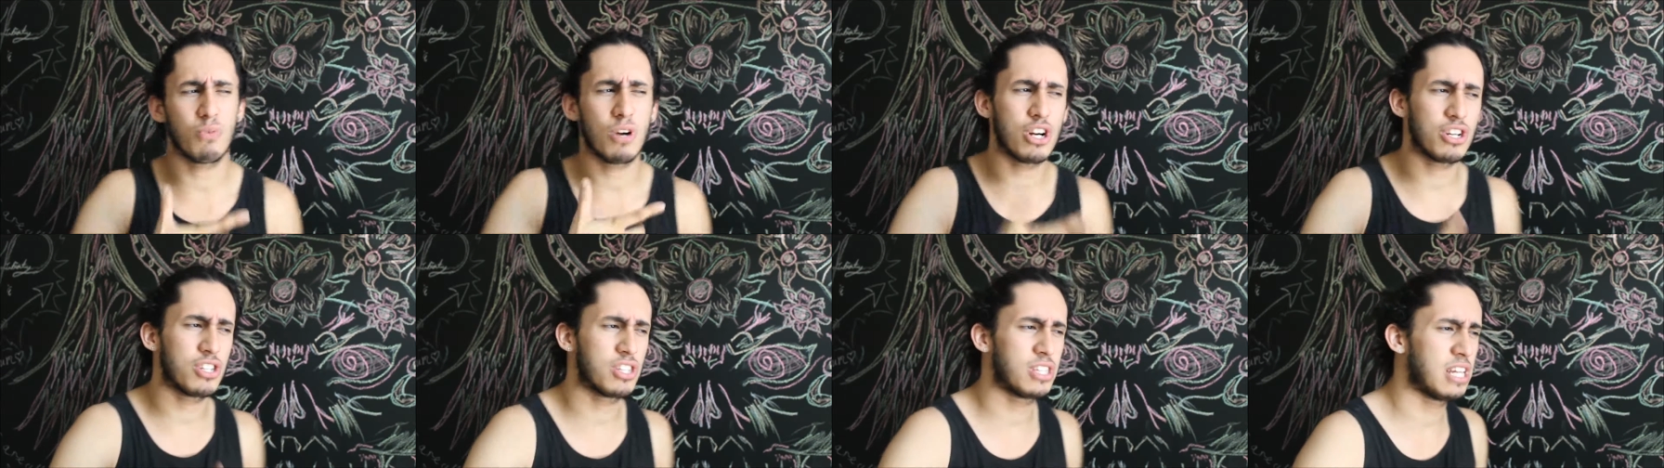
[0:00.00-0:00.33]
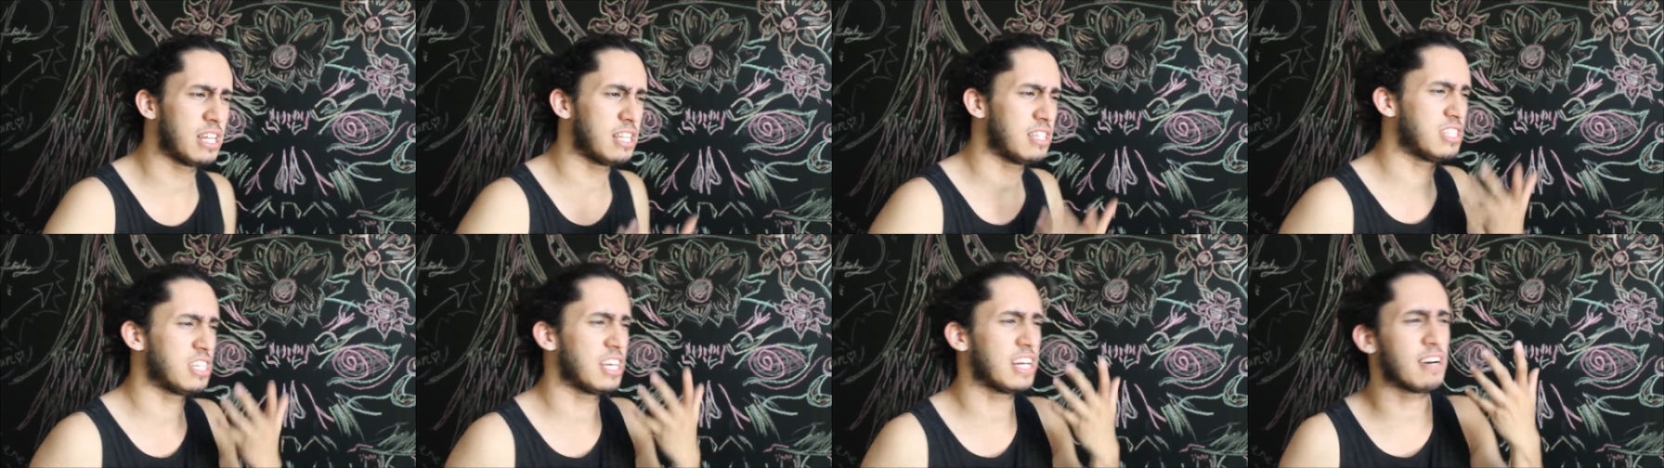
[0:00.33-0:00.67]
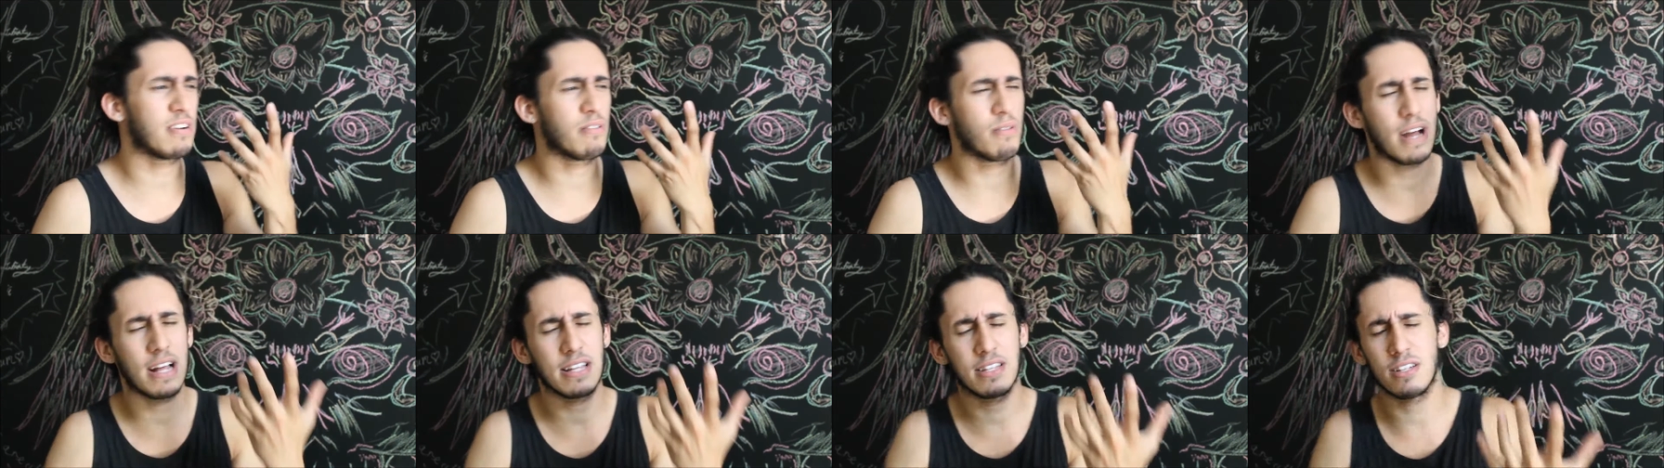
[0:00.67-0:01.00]
worse than
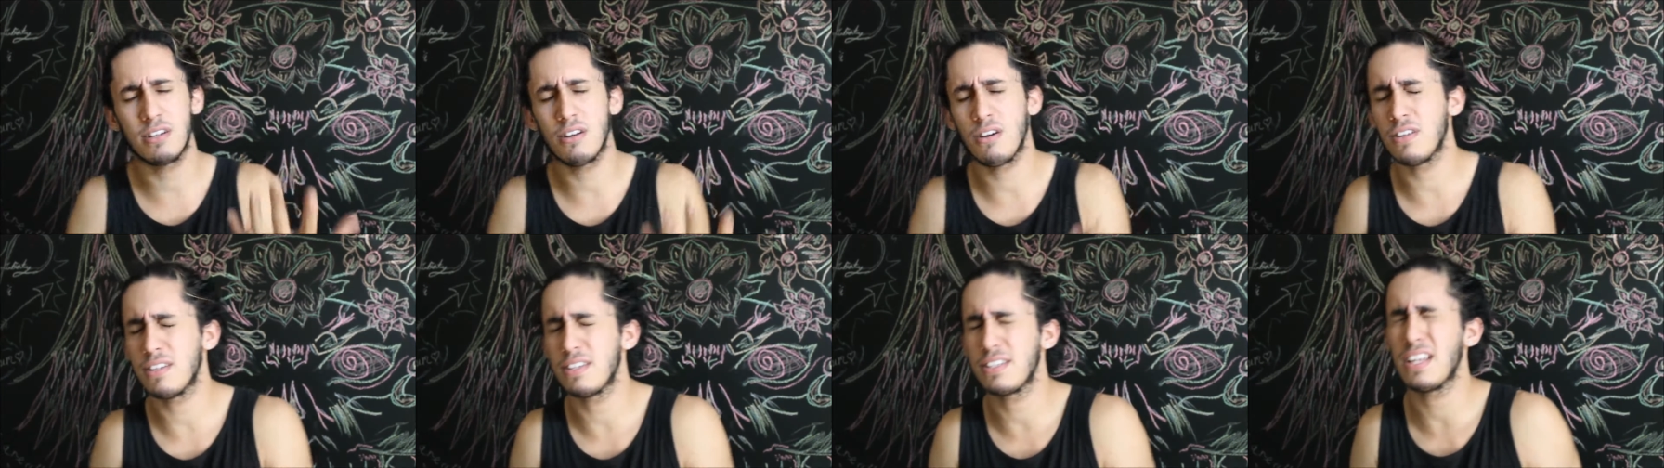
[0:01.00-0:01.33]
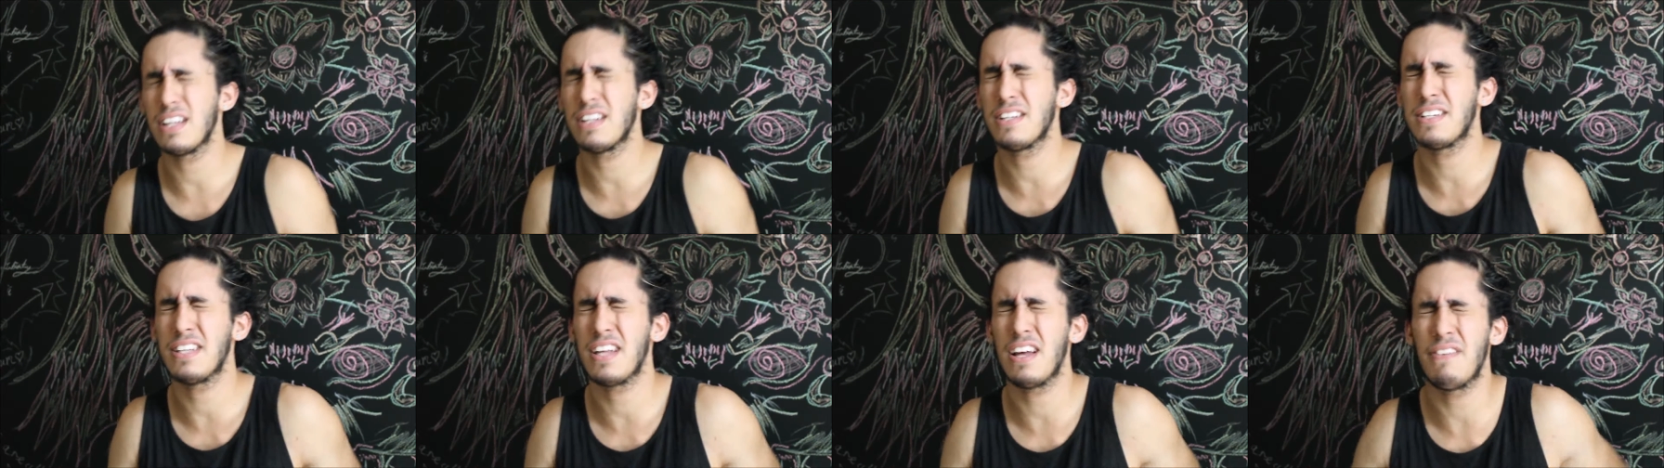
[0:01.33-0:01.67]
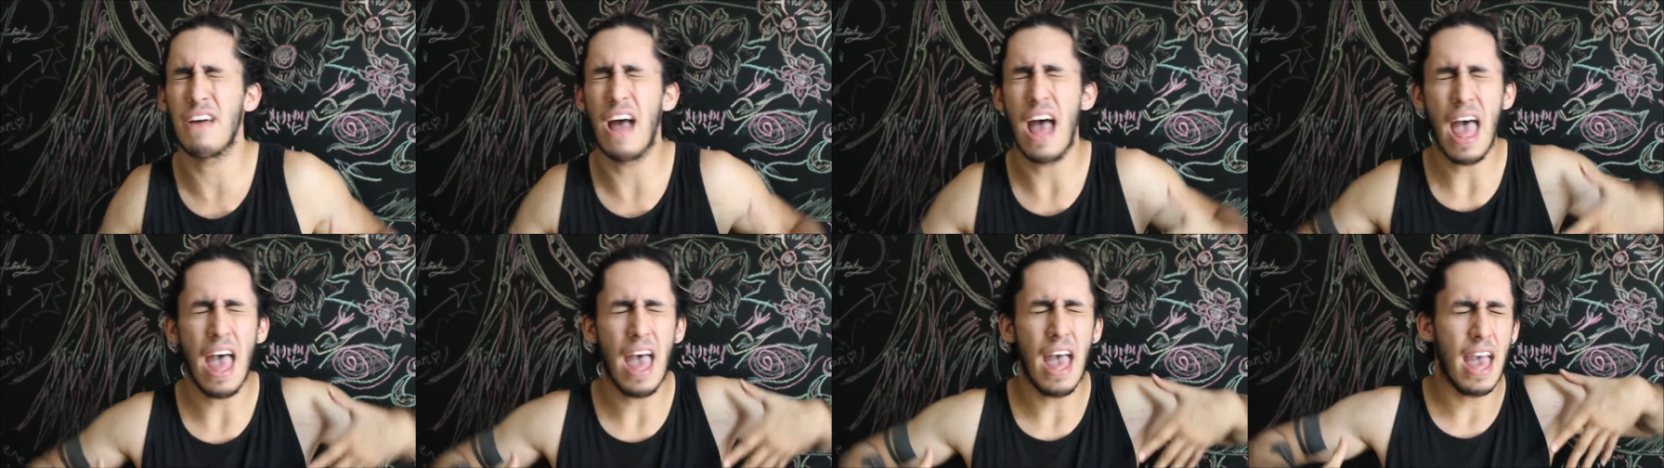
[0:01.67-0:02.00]
cigarettes and all this other
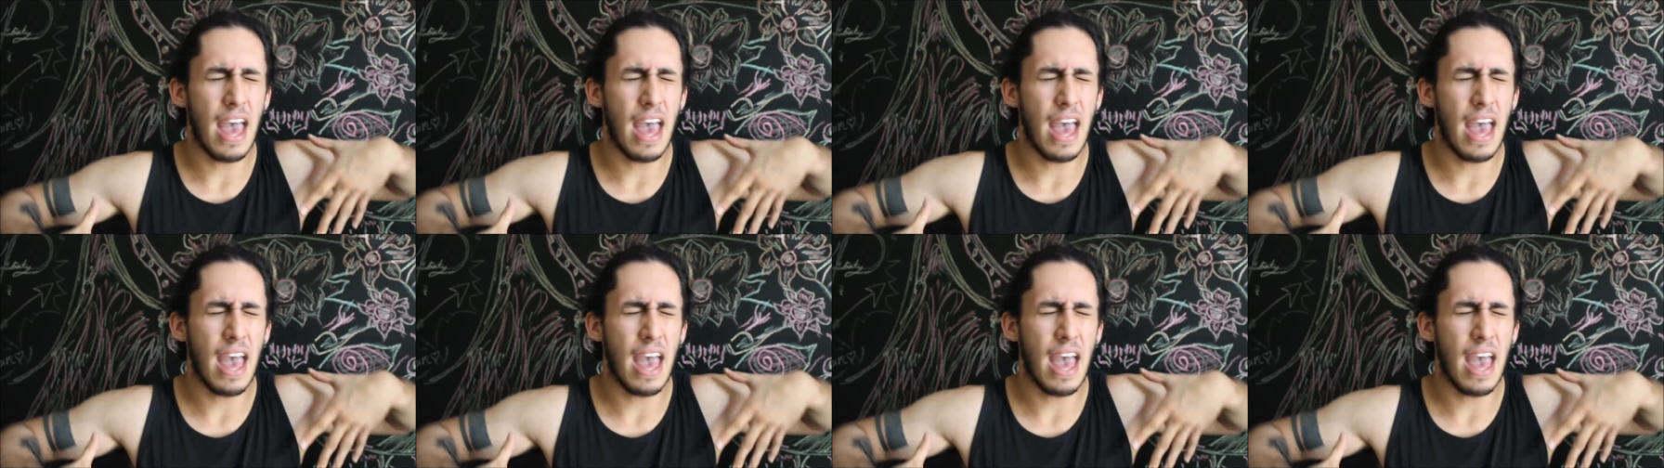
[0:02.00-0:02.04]
stuff.